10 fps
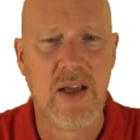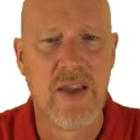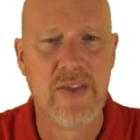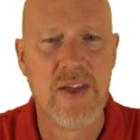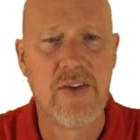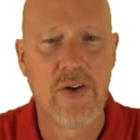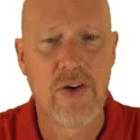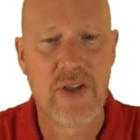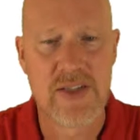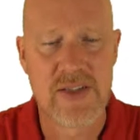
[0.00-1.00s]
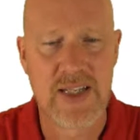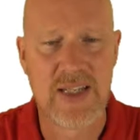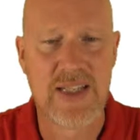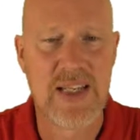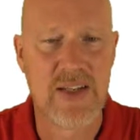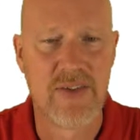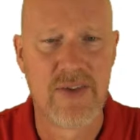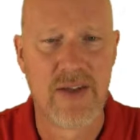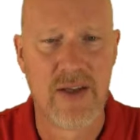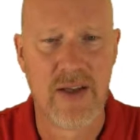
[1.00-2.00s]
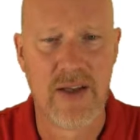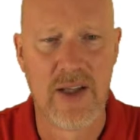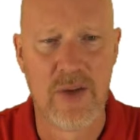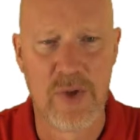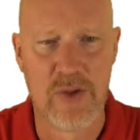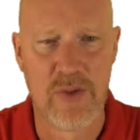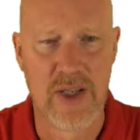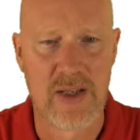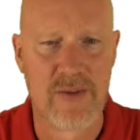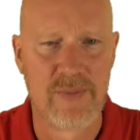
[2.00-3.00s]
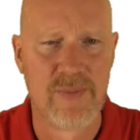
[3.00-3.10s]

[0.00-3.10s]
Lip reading: These earliest and latest help you do that.